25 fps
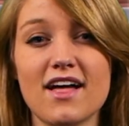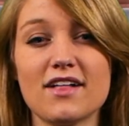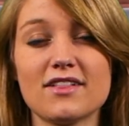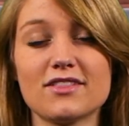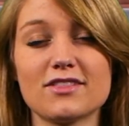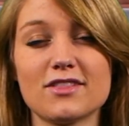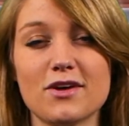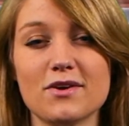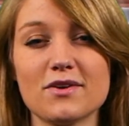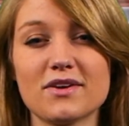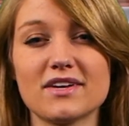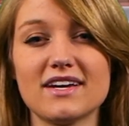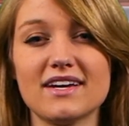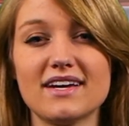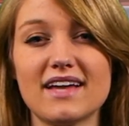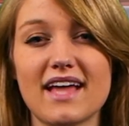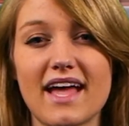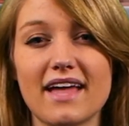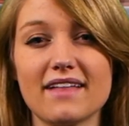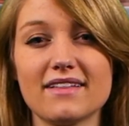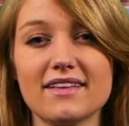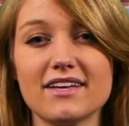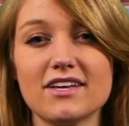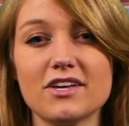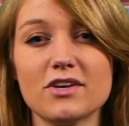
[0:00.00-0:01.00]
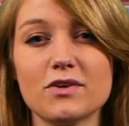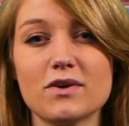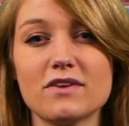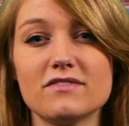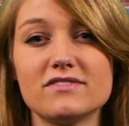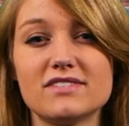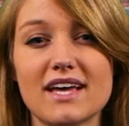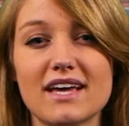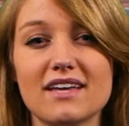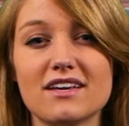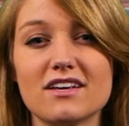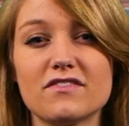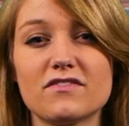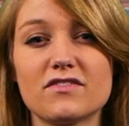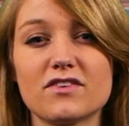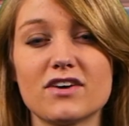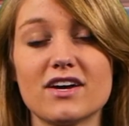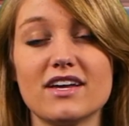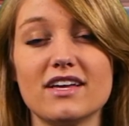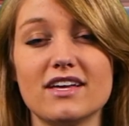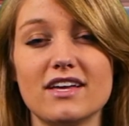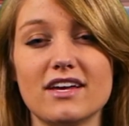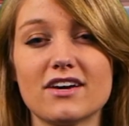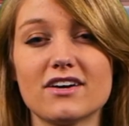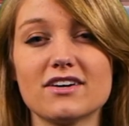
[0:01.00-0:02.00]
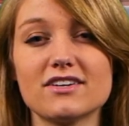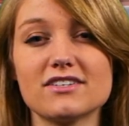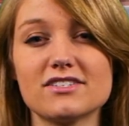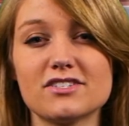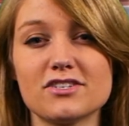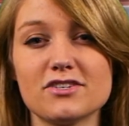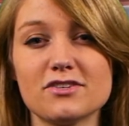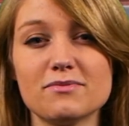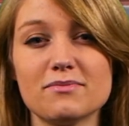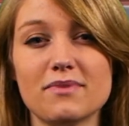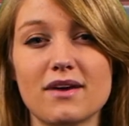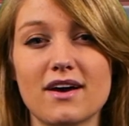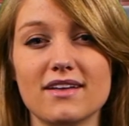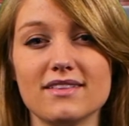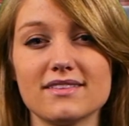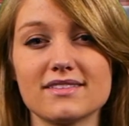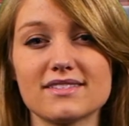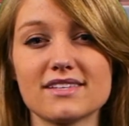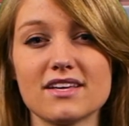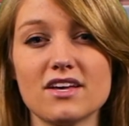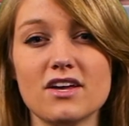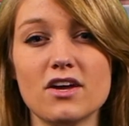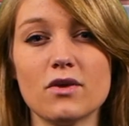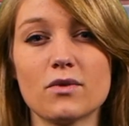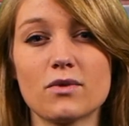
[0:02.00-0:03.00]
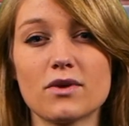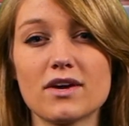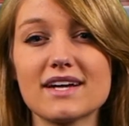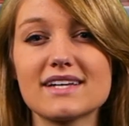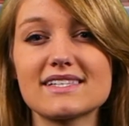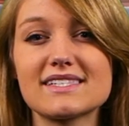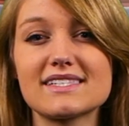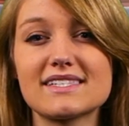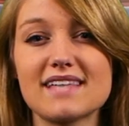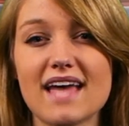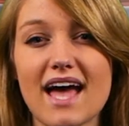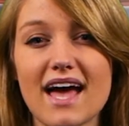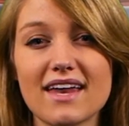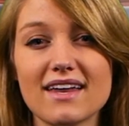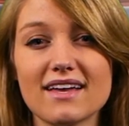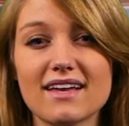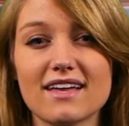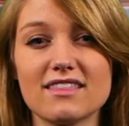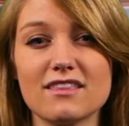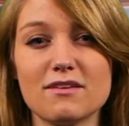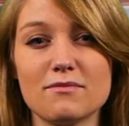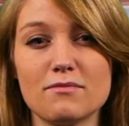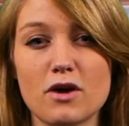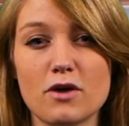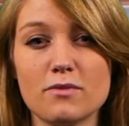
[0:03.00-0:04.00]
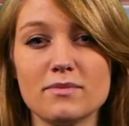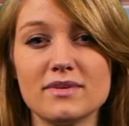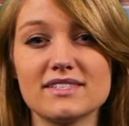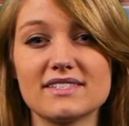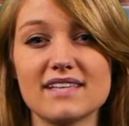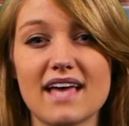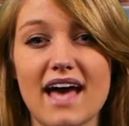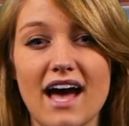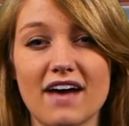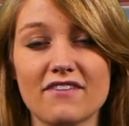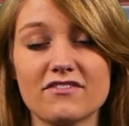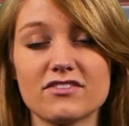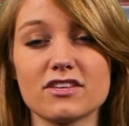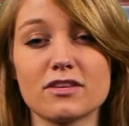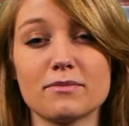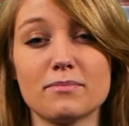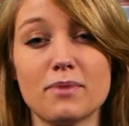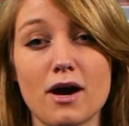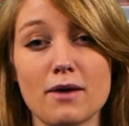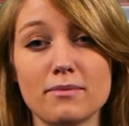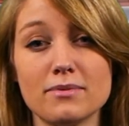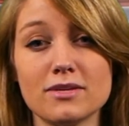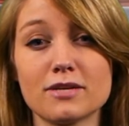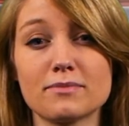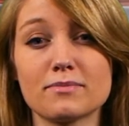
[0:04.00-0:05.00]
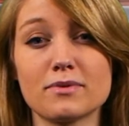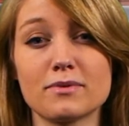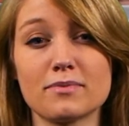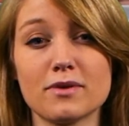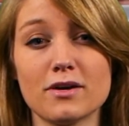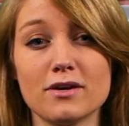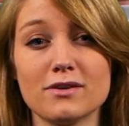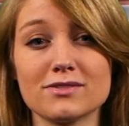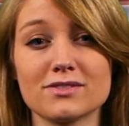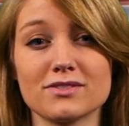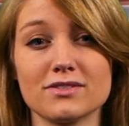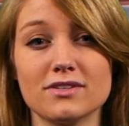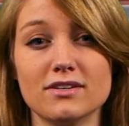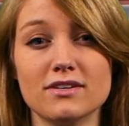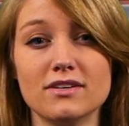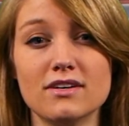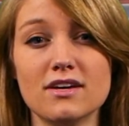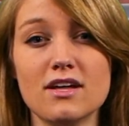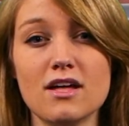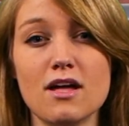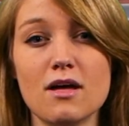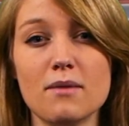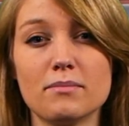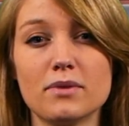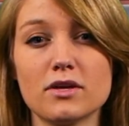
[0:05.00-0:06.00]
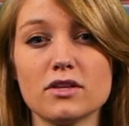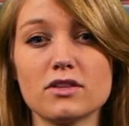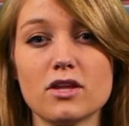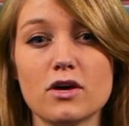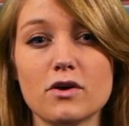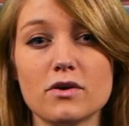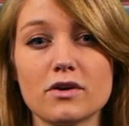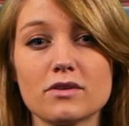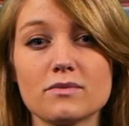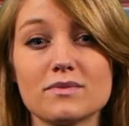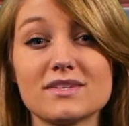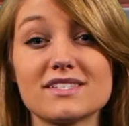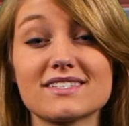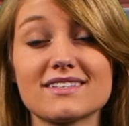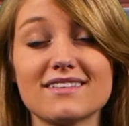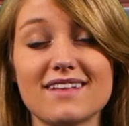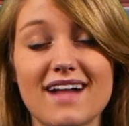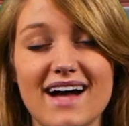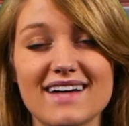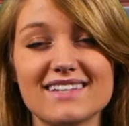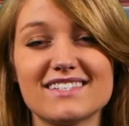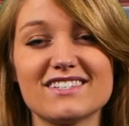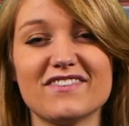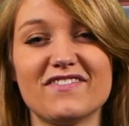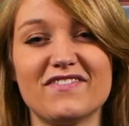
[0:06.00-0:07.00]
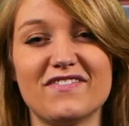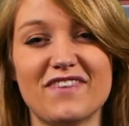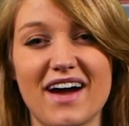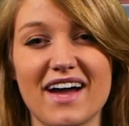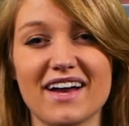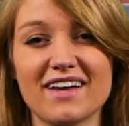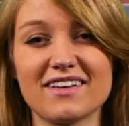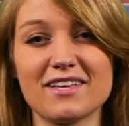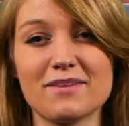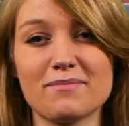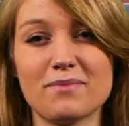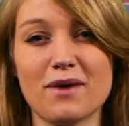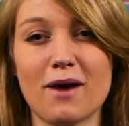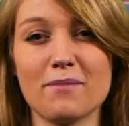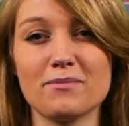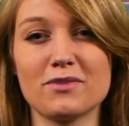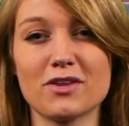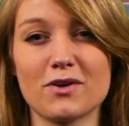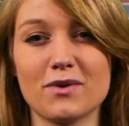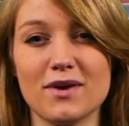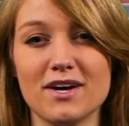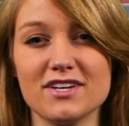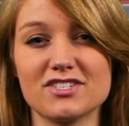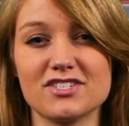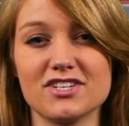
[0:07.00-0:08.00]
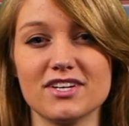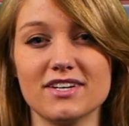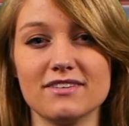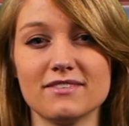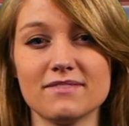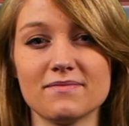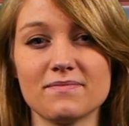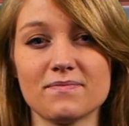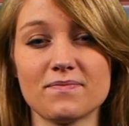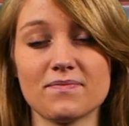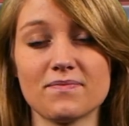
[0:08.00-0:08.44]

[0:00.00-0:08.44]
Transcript: Logan and Haley, who have dated for a year and two months, were ecstatic in the moments after the public proposal, but Logan was glad to finally pop the question.